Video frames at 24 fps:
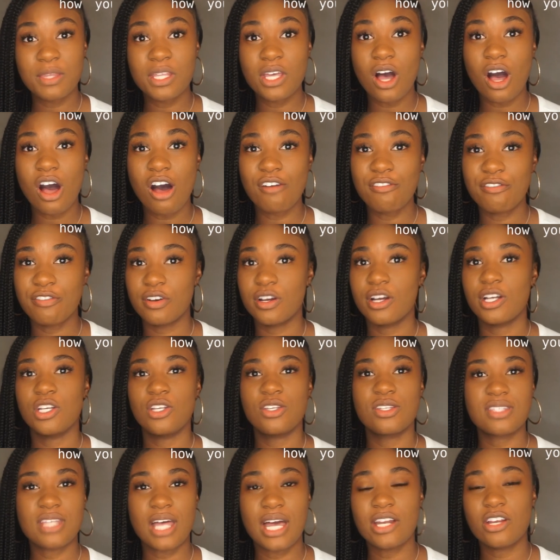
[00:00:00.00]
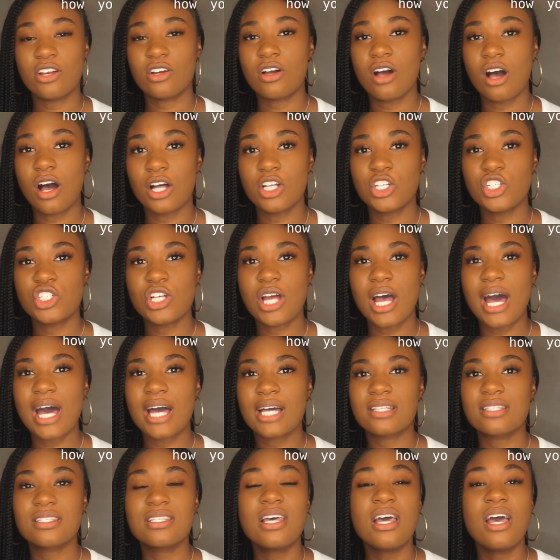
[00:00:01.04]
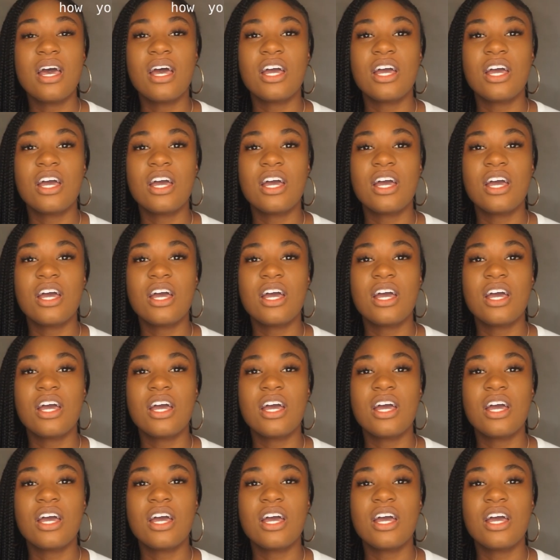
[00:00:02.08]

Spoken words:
the offer and you sign your contract,